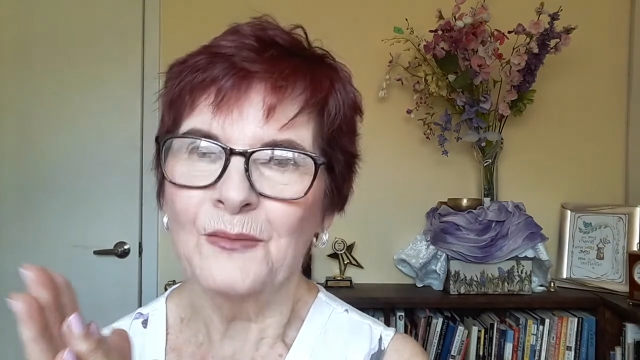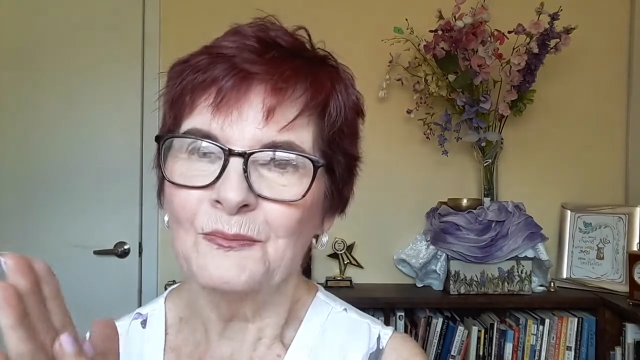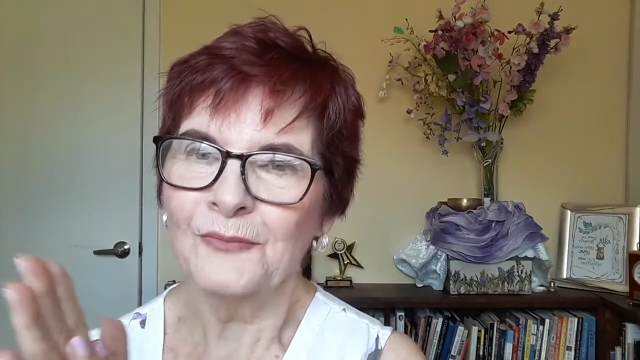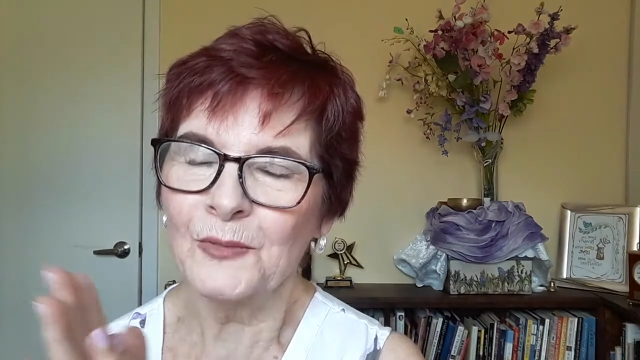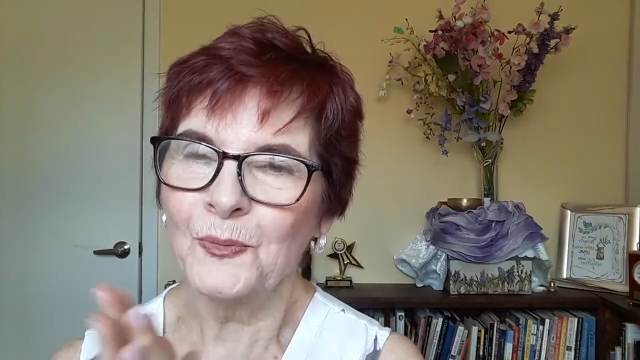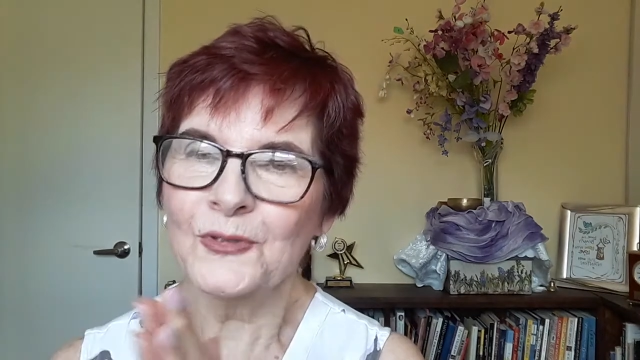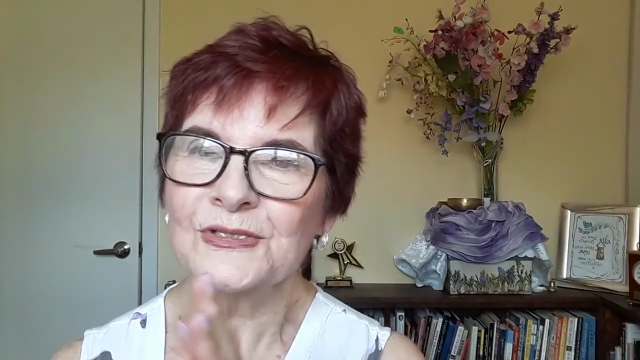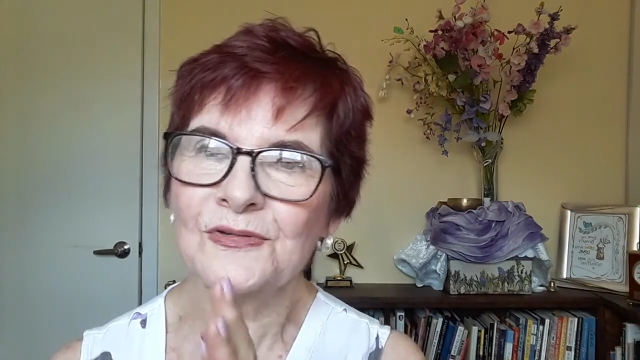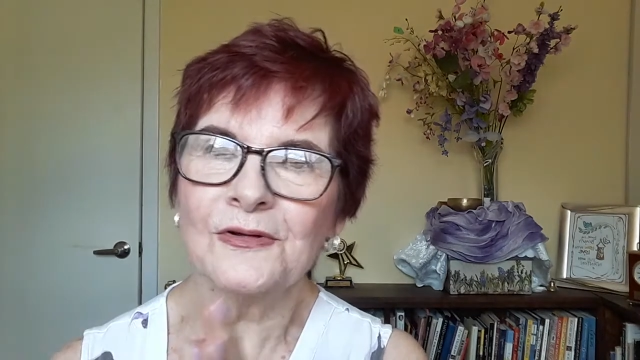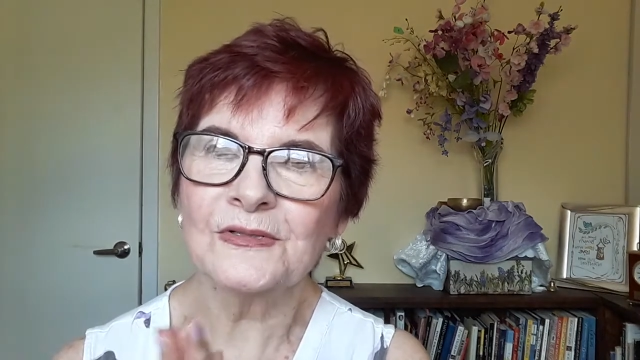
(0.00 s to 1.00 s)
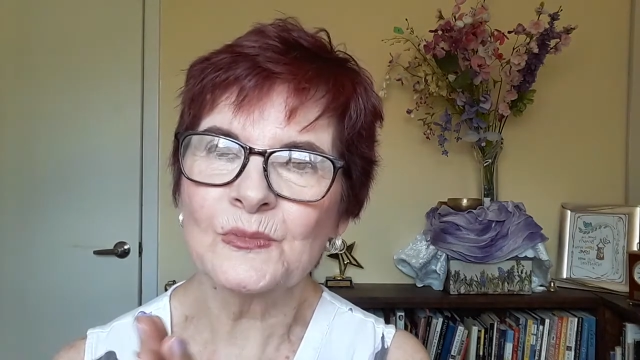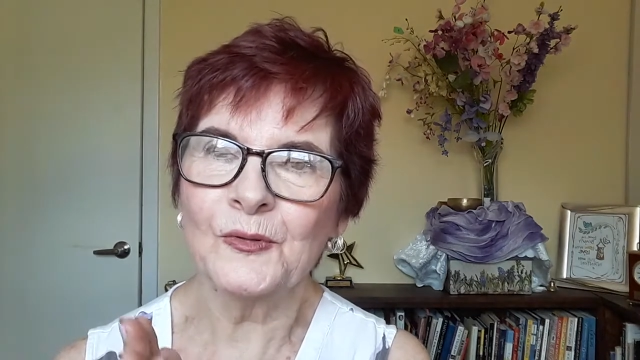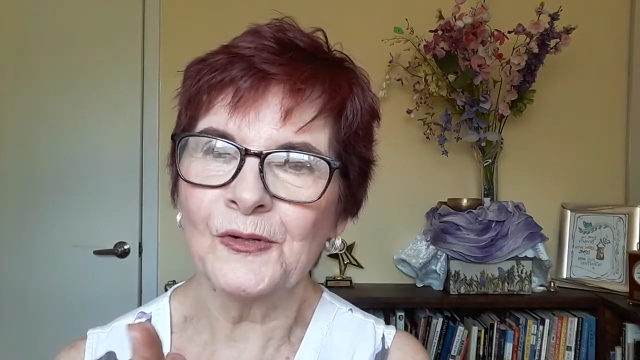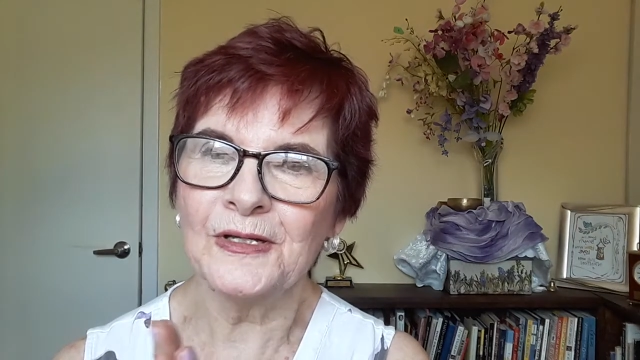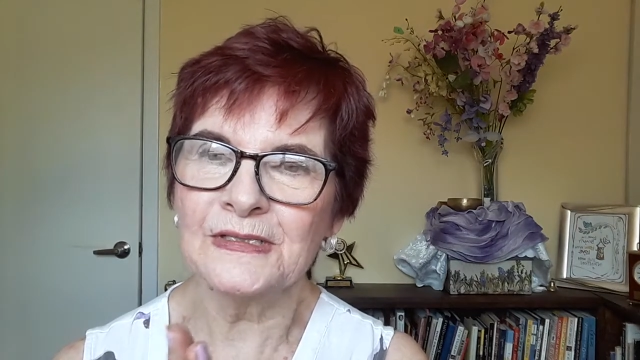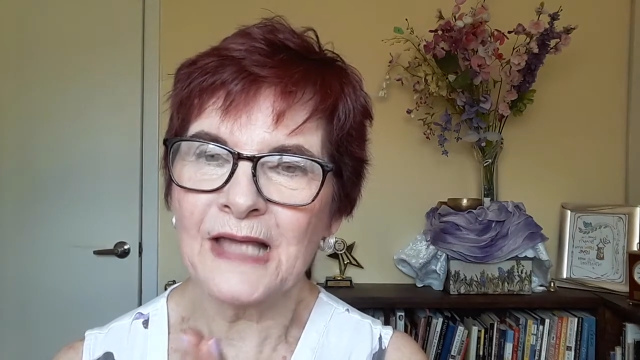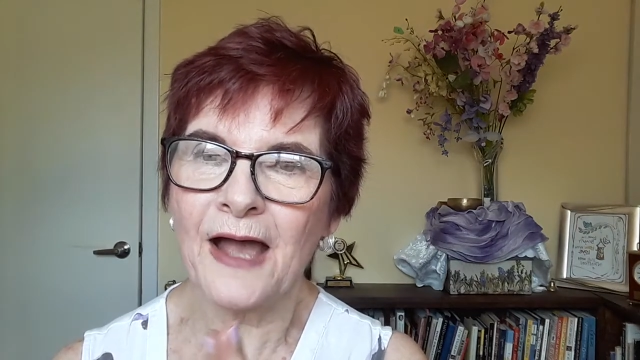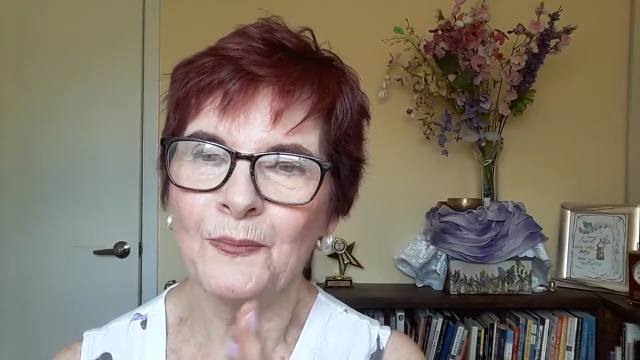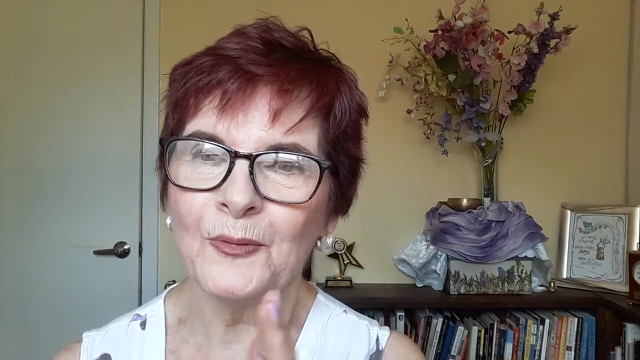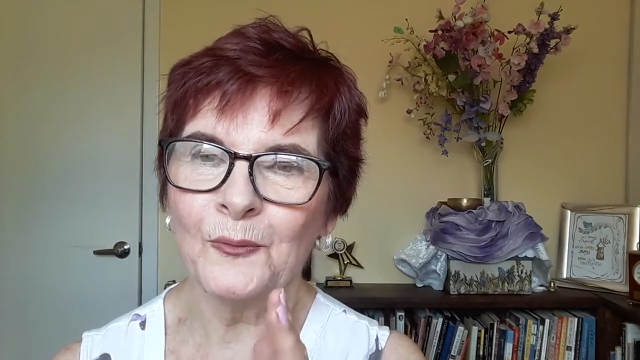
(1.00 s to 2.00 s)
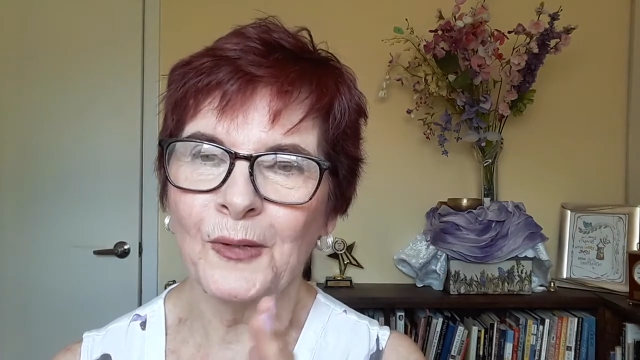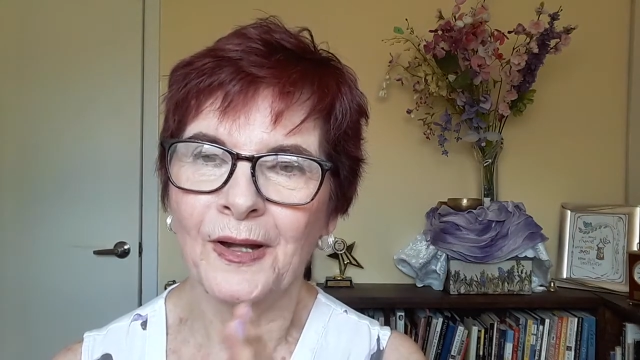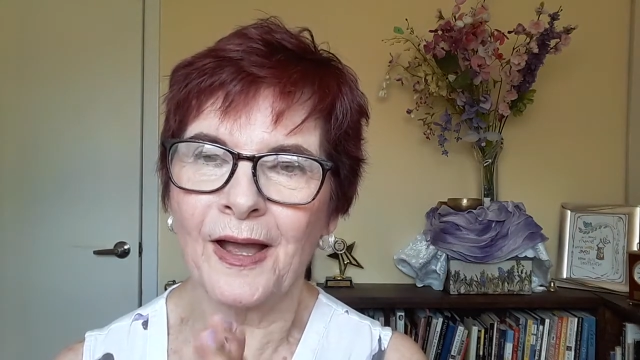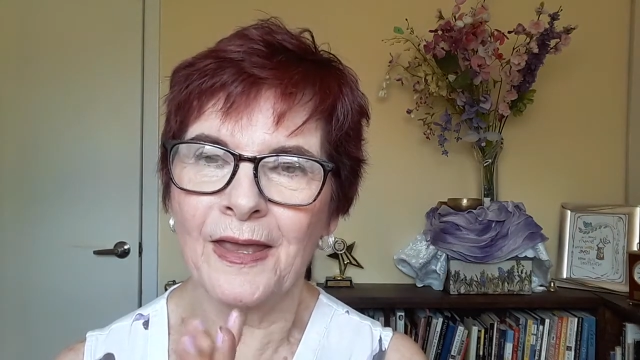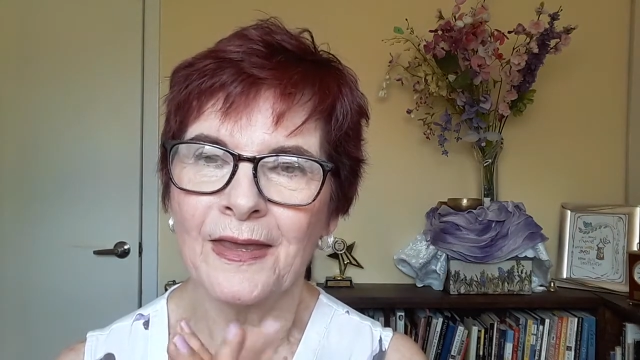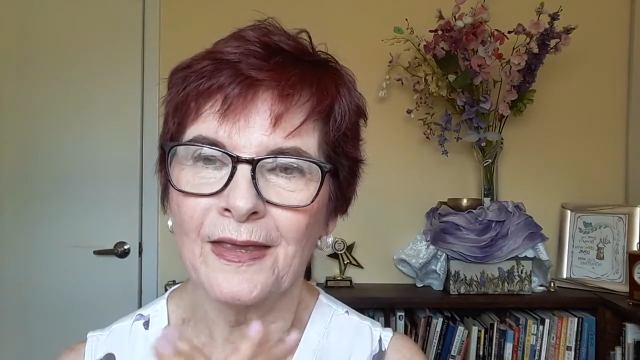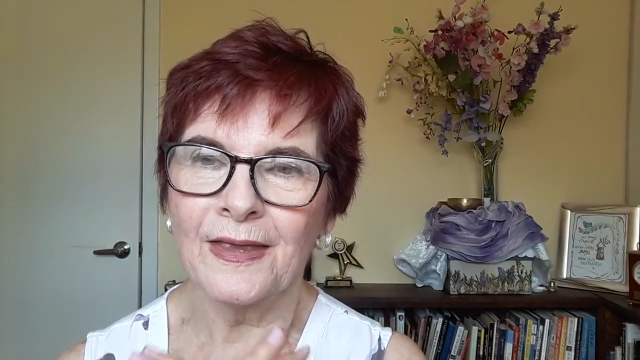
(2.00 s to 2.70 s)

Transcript: My personal experience happened when I